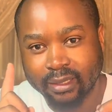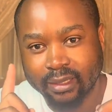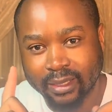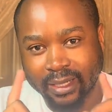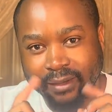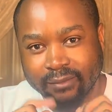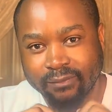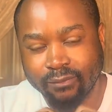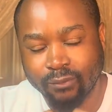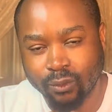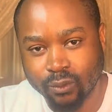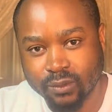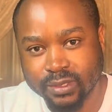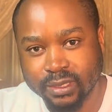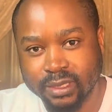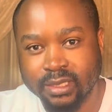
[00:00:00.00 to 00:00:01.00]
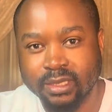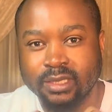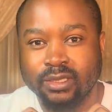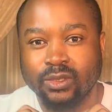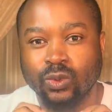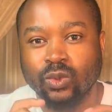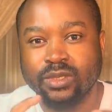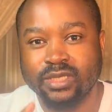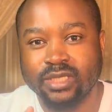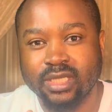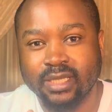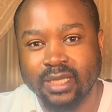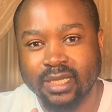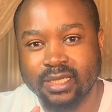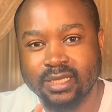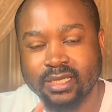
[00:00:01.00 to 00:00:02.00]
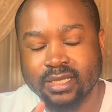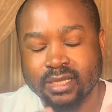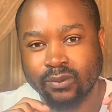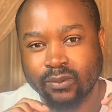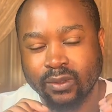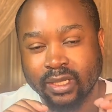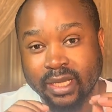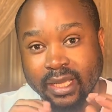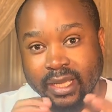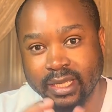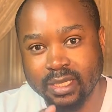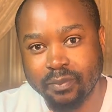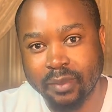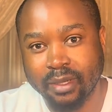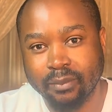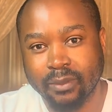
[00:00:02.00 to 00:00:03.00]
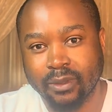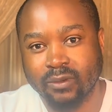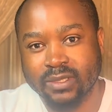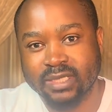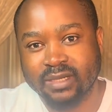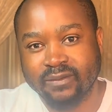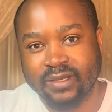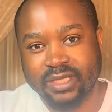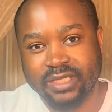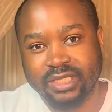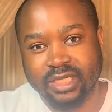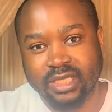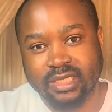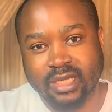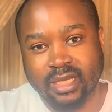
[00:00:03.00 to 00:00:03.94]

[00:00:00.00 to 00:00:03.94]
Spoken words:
graph closely, you will see that when I ate pap, I was averaging at